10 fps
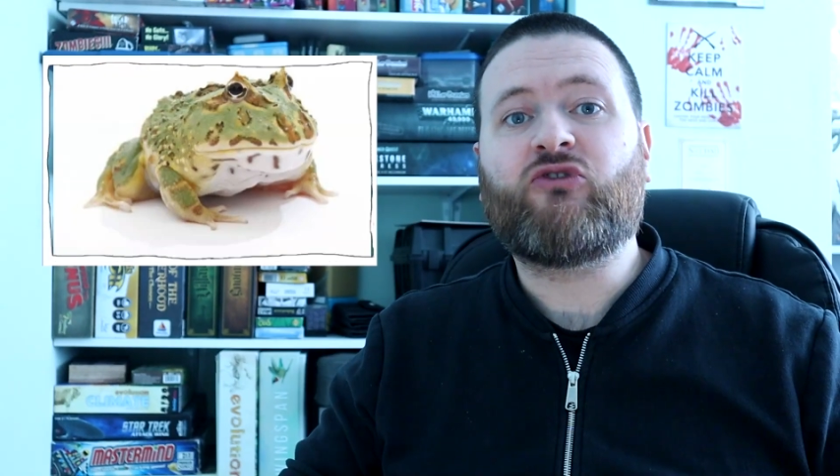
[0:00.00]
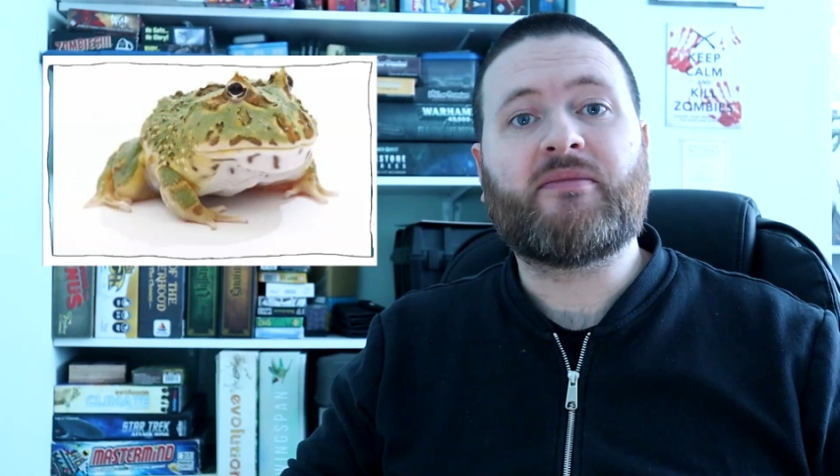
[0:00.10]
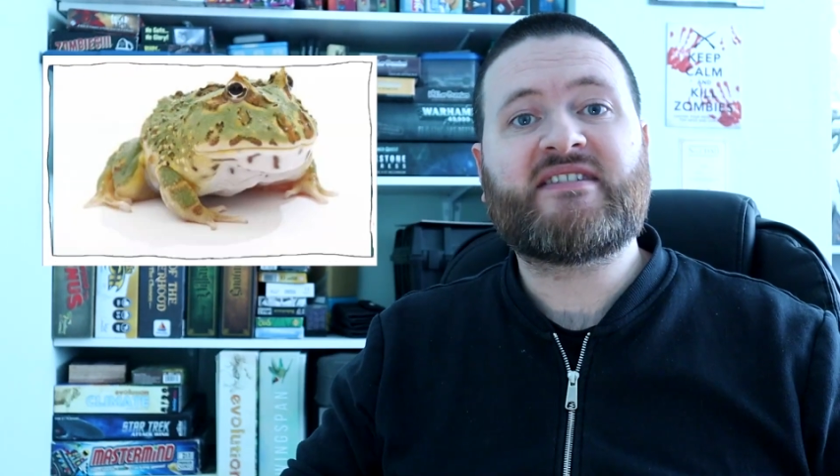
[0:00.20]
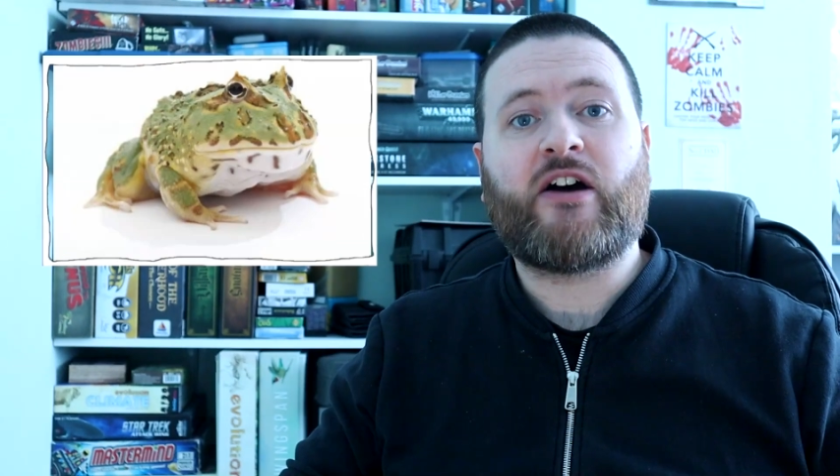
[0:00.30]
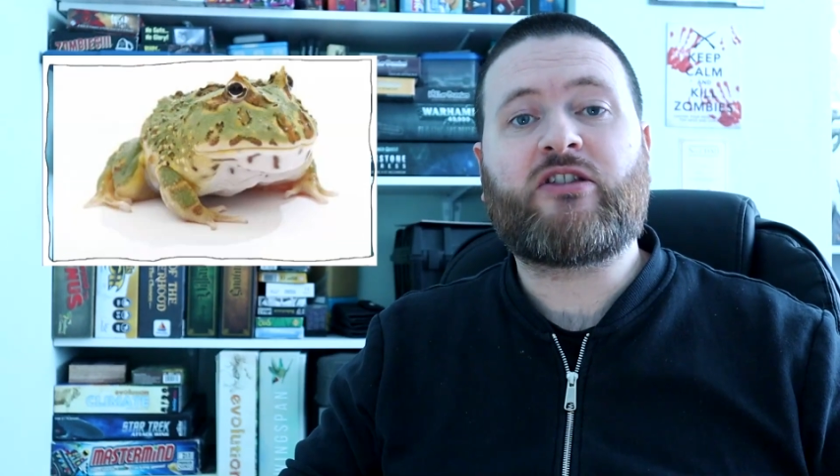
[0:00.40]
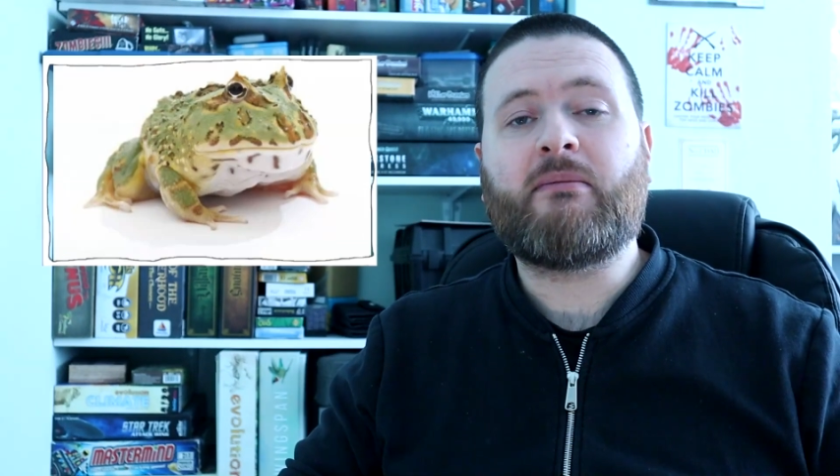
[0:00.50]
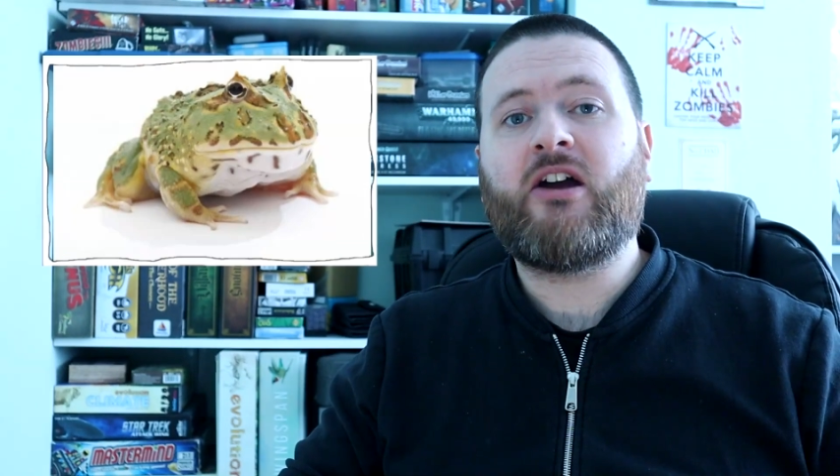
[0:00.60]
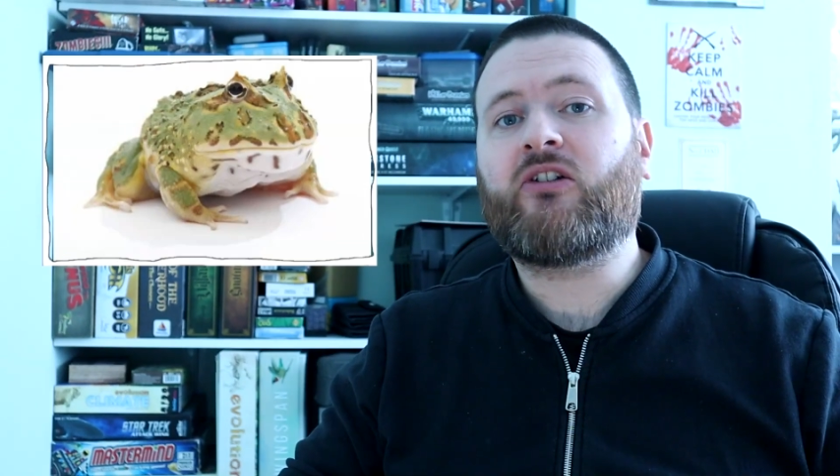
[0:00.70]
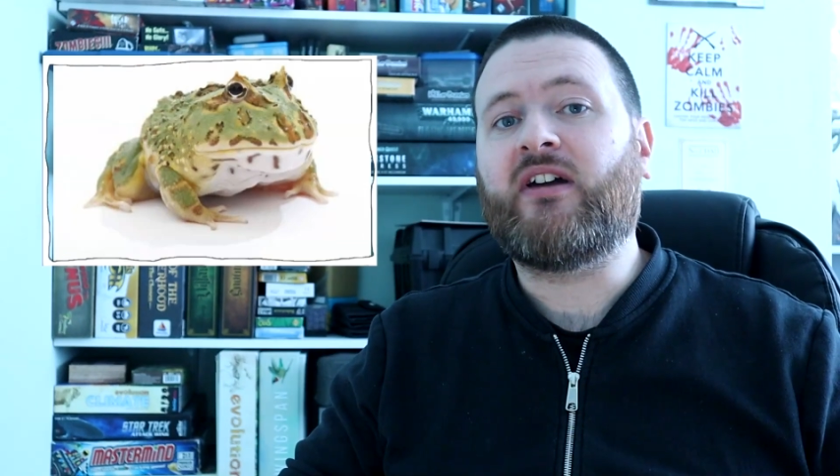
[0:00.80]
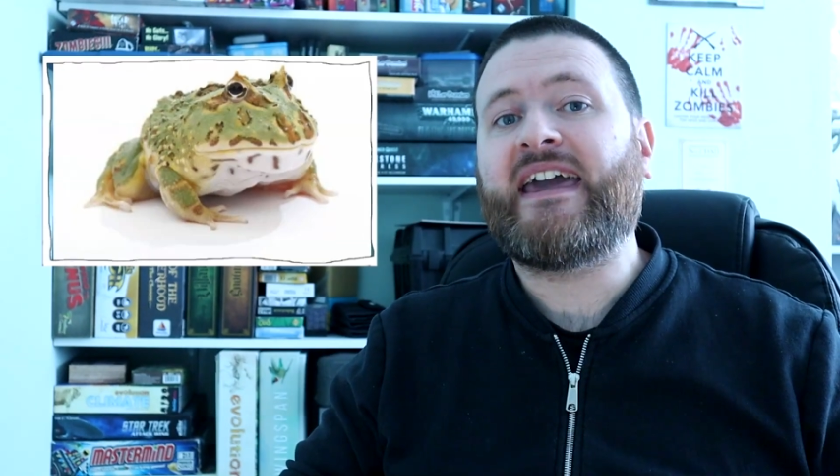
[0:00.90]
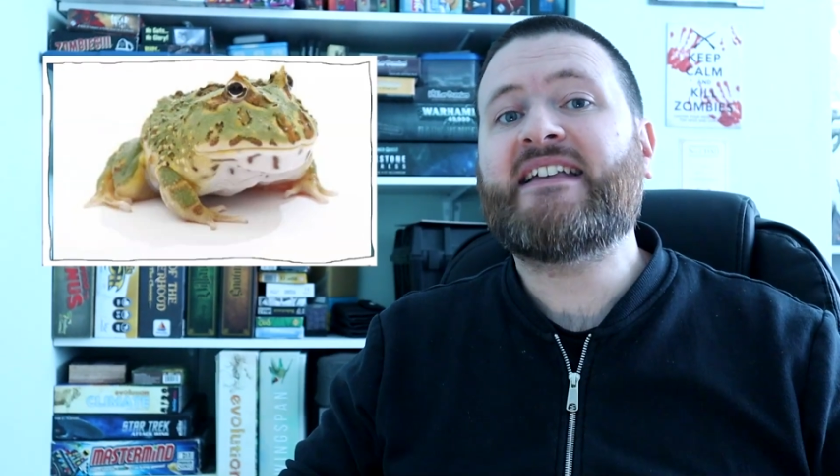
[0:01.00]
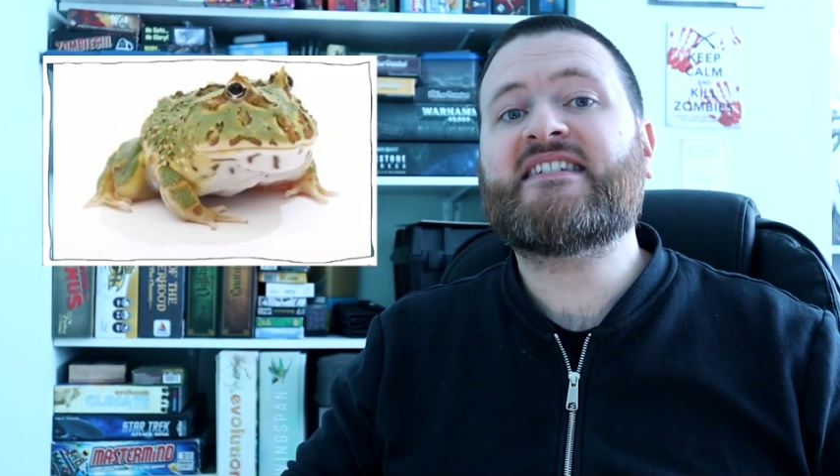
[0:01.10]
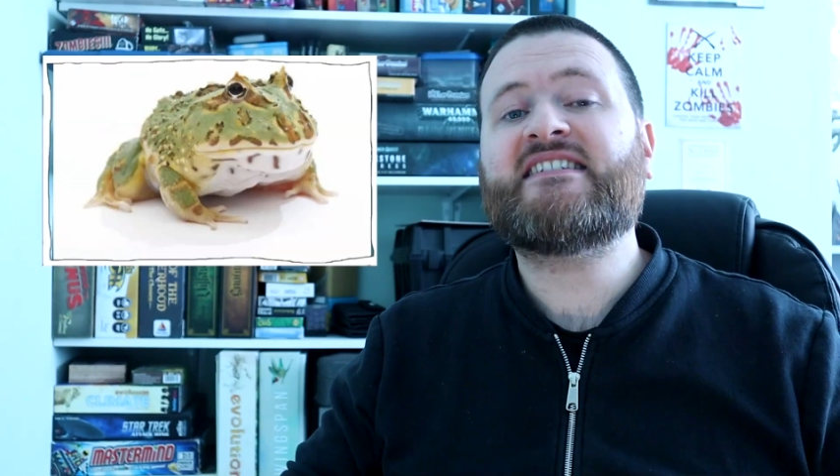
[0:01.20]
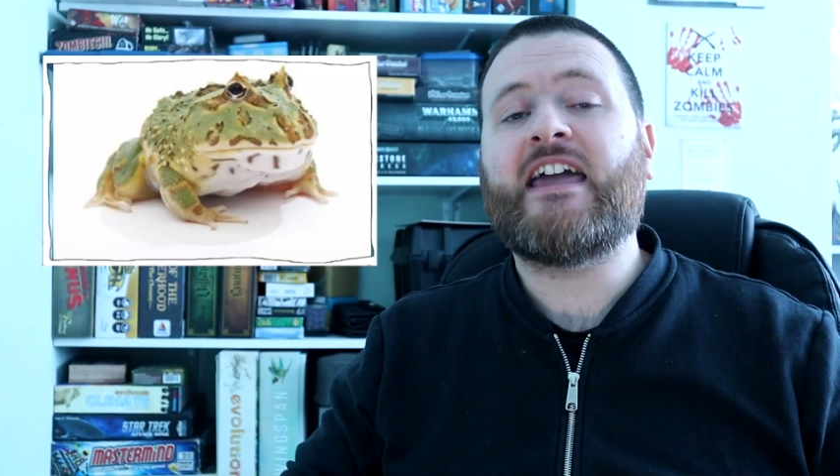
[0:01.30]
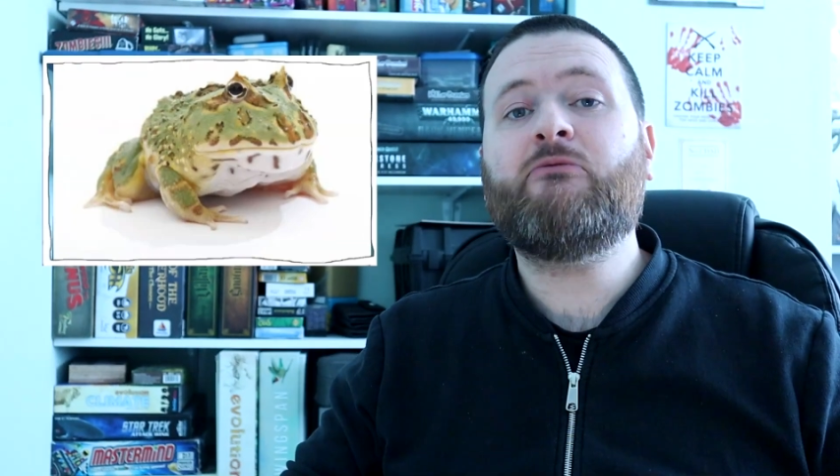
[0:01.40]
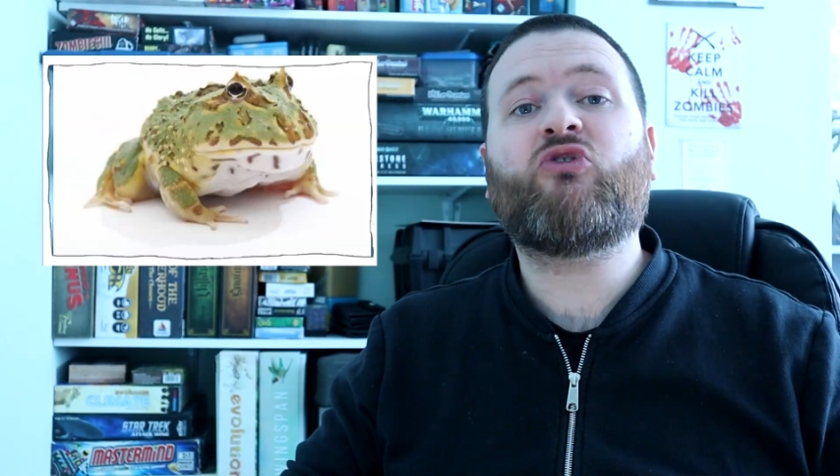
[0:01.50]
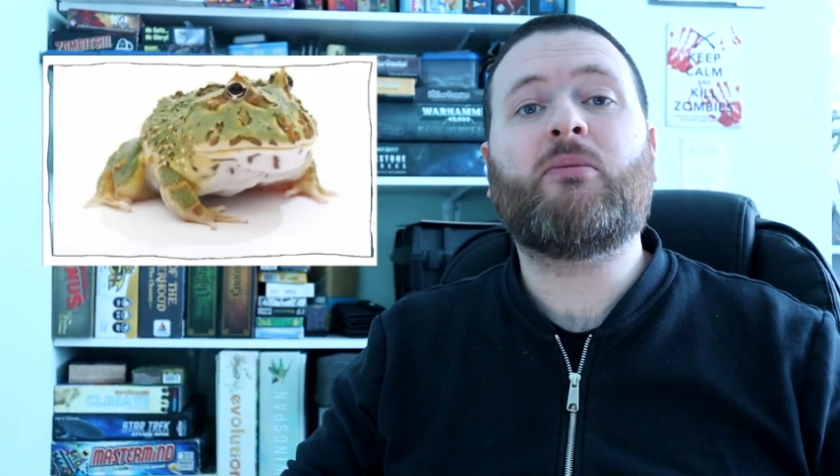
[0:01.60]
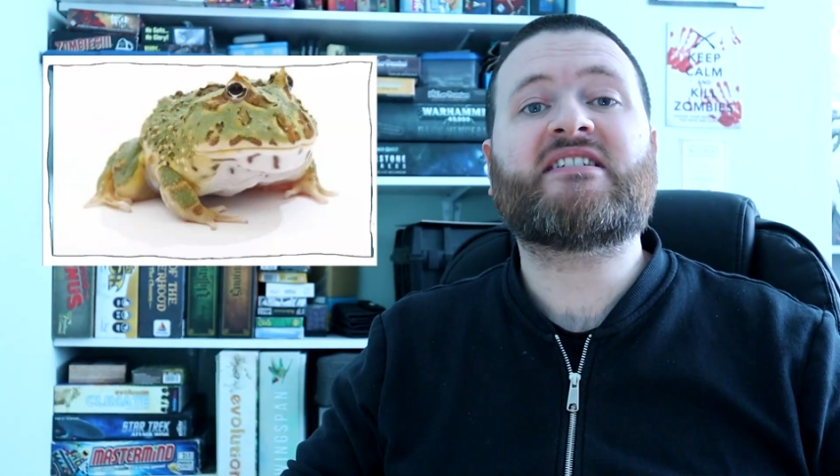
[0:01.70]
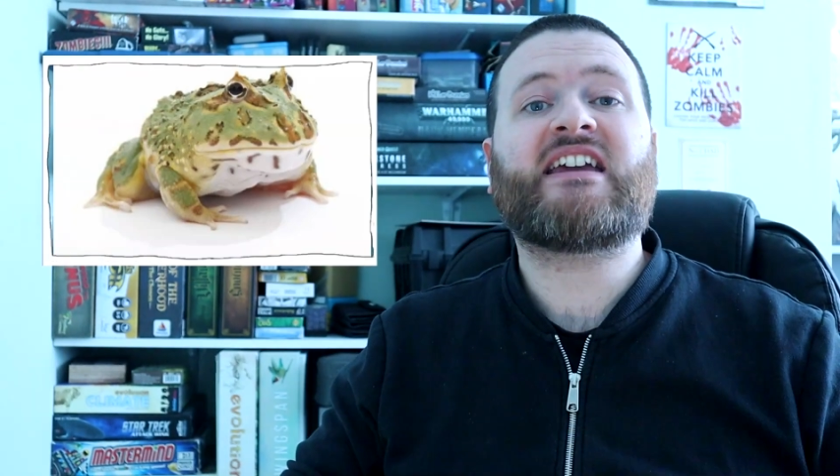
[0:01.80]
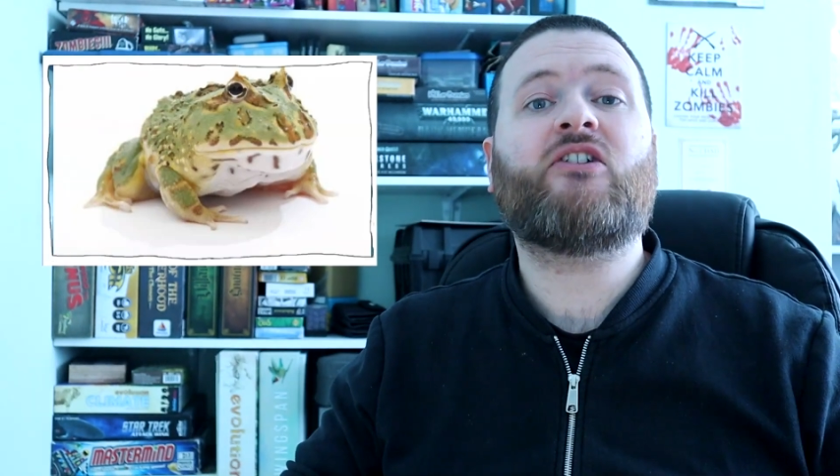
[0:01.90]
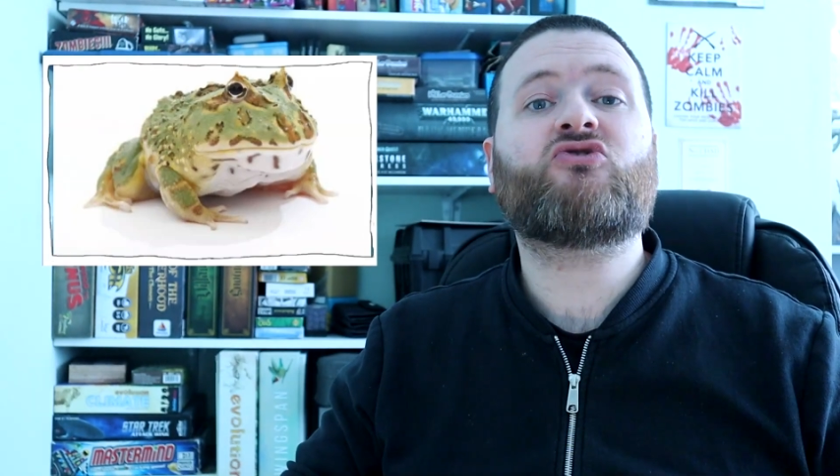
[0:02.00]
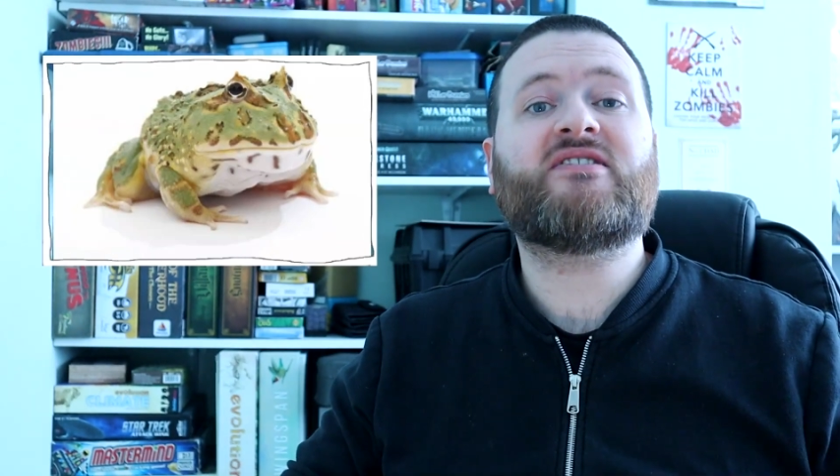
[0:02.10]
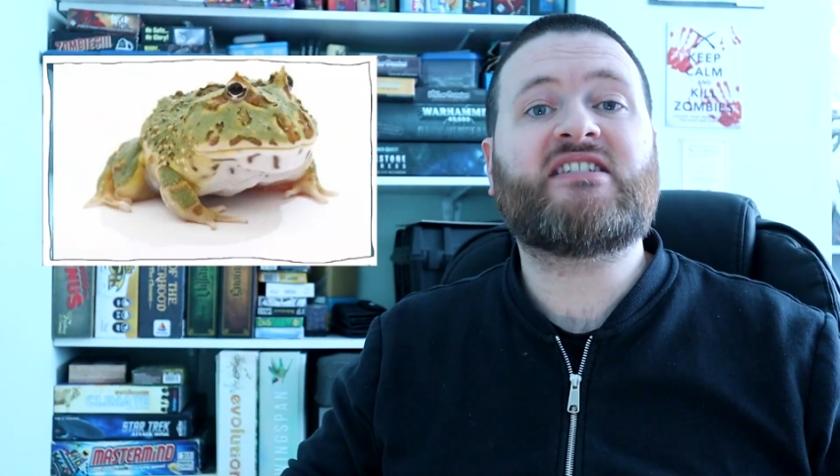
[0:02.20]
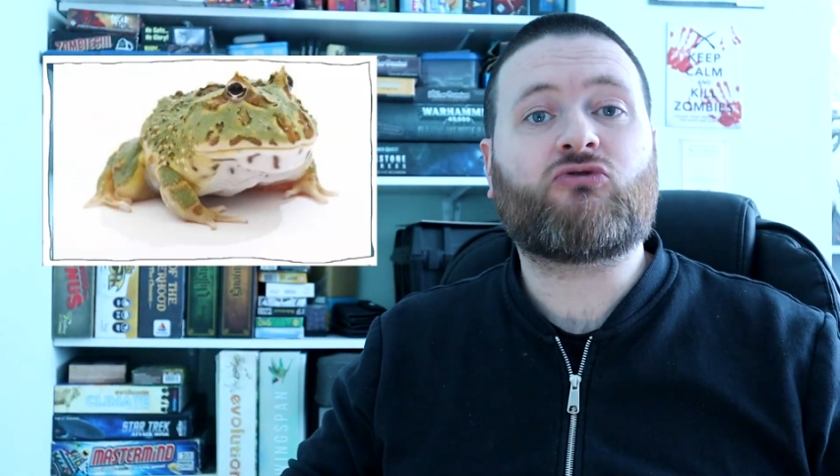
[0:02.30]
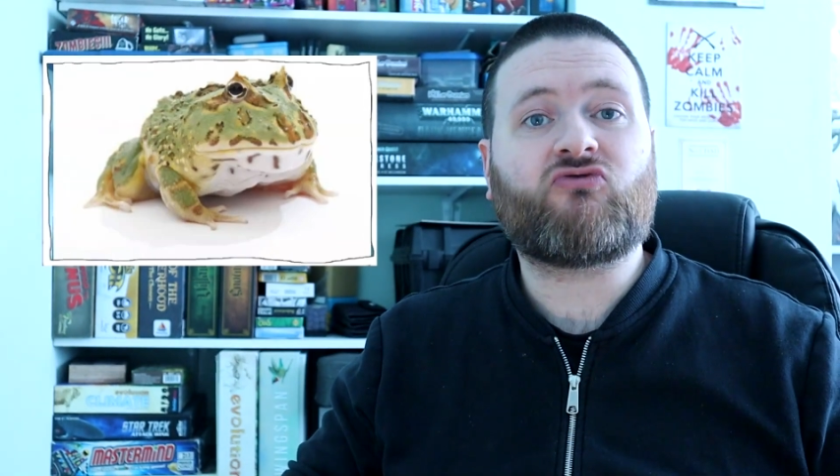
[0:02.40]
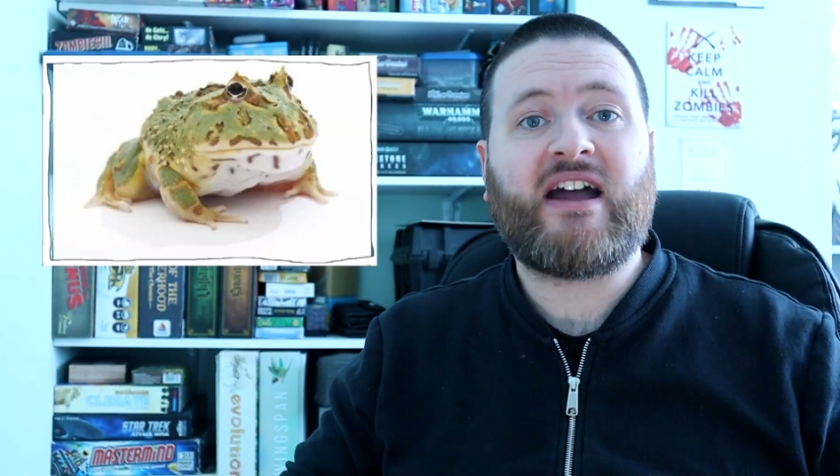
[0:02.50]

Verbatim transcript: from South America gets its name from its characteristic